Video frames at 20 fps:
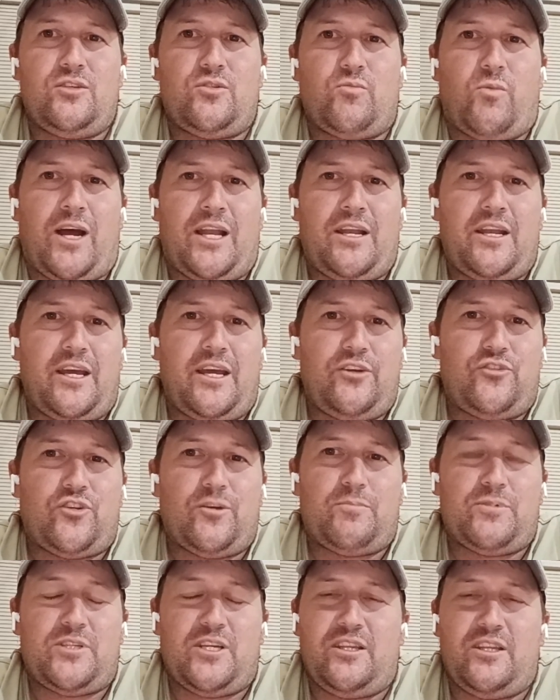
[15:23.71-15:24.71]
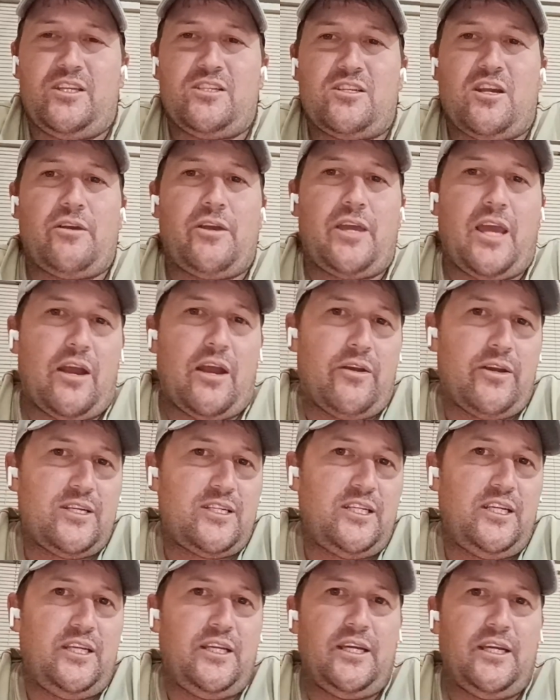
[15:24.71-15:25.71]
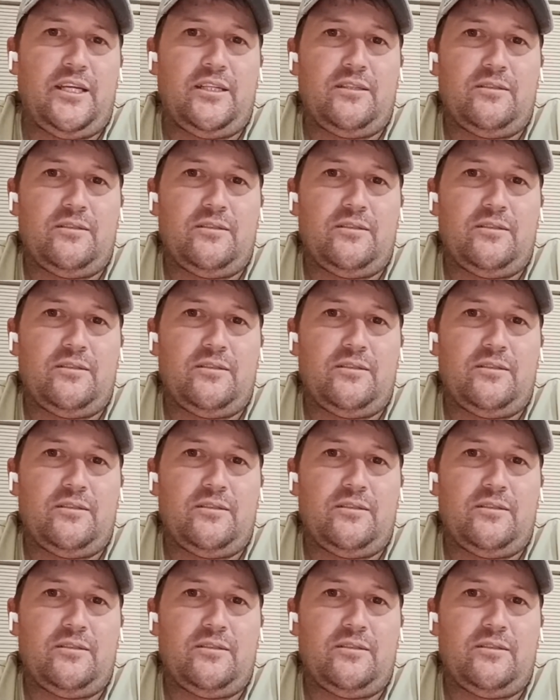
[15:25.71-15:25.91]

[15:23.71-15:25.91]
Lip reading: one day trips, and there's no guarantee